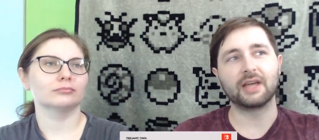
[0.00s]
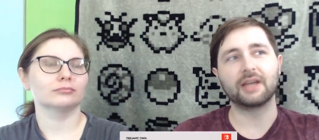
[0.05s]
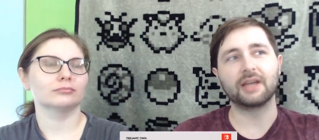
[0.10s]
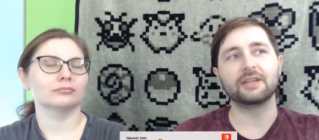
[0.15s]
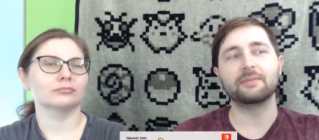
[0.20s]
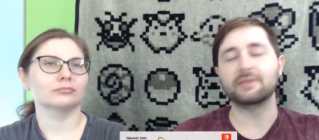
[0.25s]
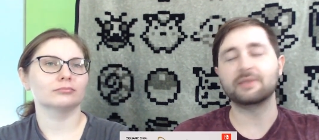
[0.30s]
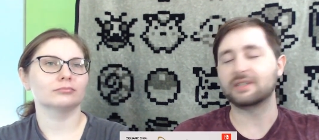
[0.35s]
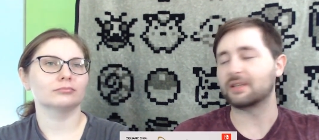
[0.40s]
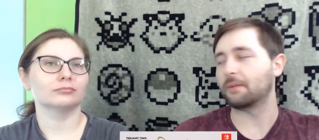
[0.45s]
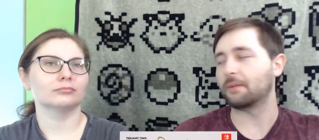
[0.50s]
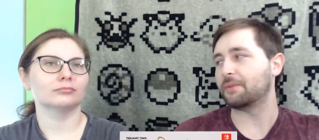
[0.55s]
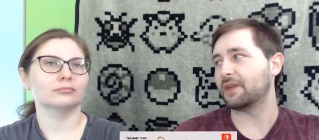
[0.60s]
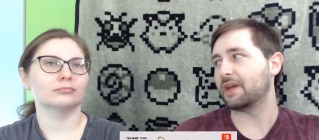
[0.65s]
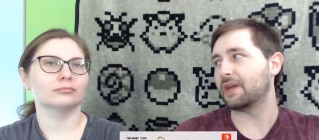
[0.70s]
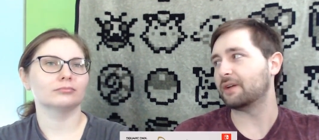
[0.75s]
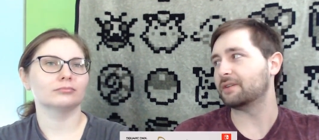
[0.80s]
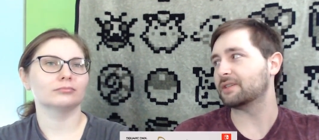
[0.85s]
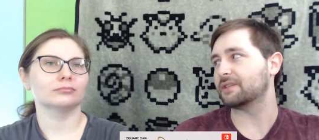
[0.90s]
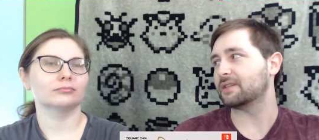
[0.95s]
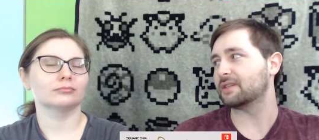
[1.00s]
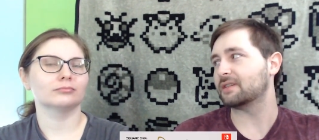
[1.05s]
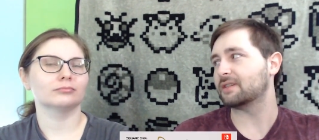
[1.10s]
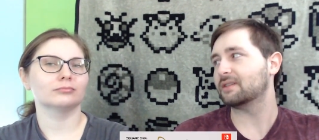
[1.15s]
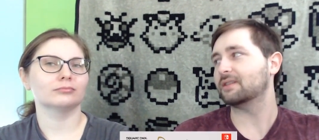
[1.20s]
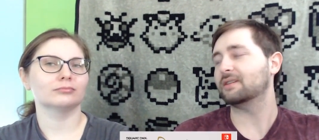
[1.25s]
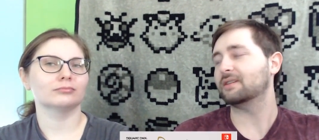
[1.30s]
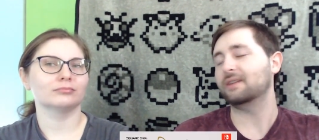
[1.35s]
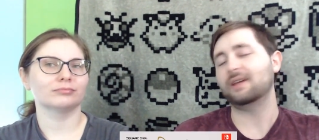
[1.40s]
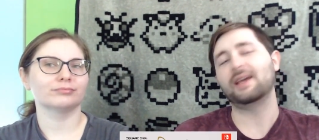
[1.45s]
Speaker 1: to be something else,
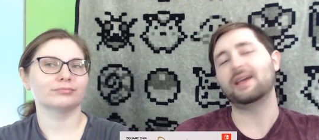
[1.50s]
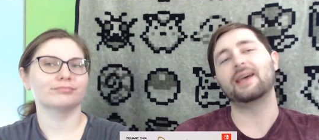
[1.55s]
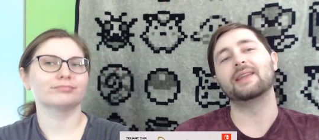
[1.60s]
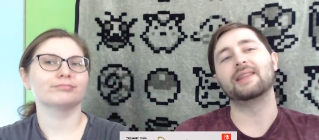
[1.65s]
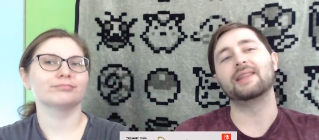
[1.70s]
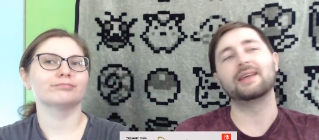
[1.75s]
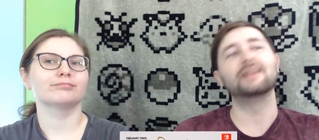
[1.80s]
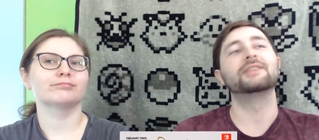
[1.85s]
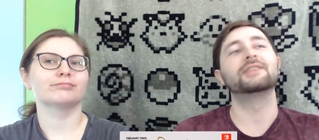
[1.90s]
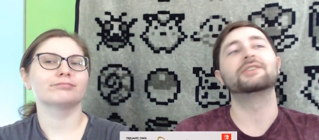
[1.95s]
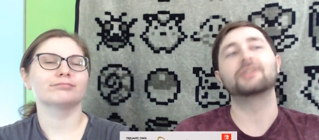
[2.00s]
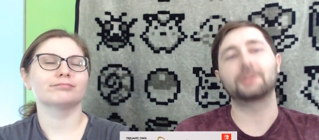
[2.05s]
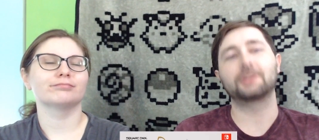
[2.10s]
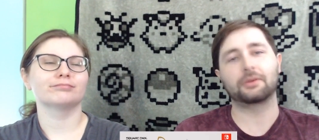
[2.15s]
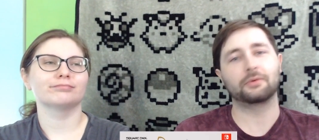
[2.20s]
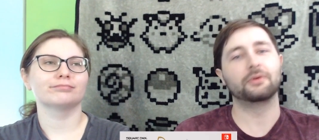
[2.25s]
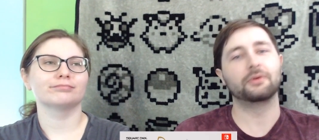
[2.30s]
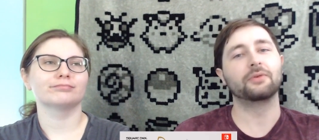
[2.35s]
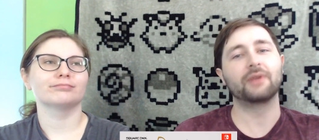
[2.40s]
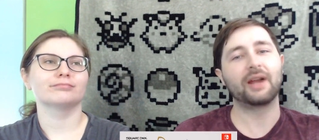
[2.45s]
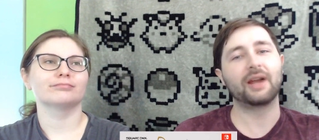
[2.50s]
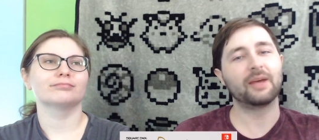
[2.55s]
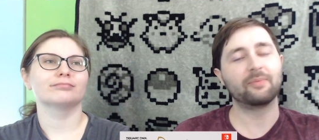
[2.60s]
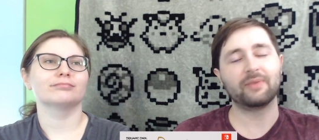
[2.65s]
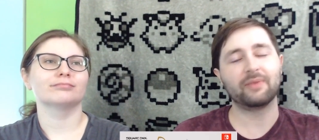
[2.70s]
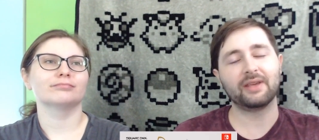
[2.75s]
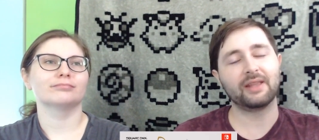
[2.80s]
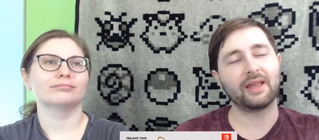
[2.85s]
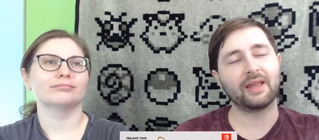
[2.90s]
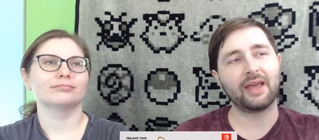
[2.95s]
and they just threw an IP they
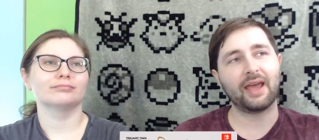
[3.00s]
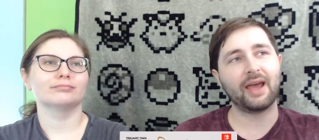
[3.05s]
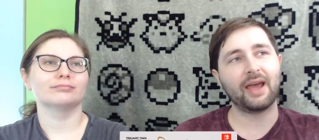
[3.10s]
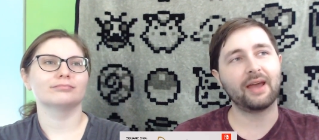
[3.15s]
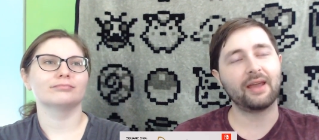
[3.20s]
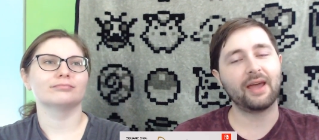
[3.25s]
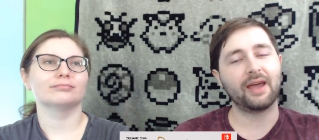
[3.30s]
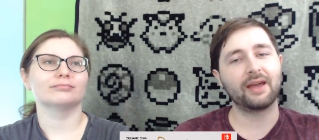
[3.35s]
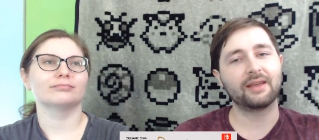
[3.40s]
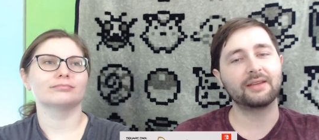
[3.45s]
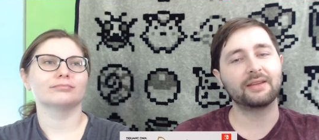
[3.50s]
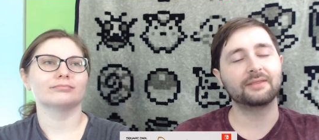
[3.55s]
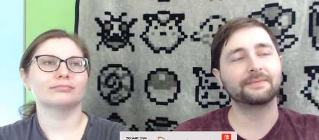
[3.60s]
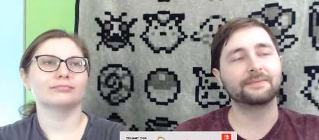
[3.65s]
had at it.